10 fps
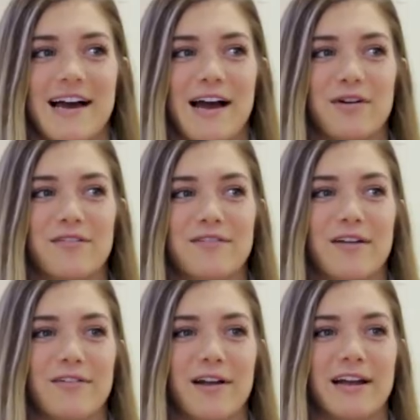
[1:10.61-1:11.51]
I would have
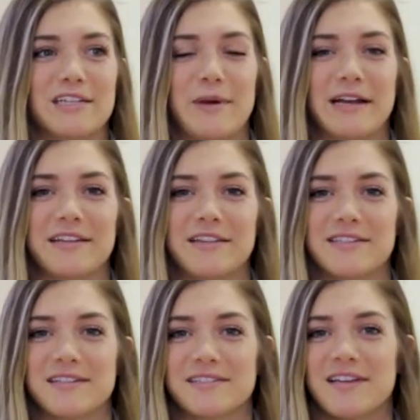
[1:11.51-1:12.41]
never expected
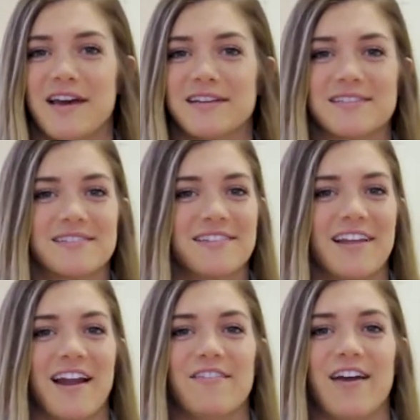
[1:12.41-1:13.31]
the success
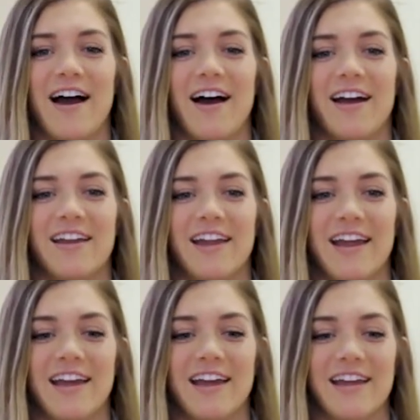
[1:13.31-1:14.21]
that I've had
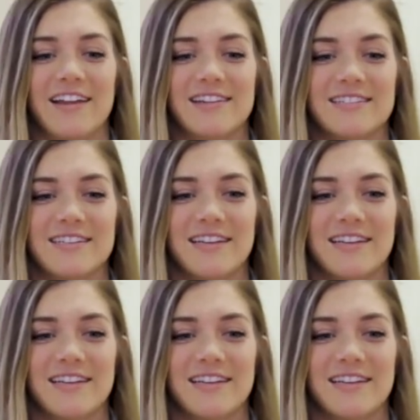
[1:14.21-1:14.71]
and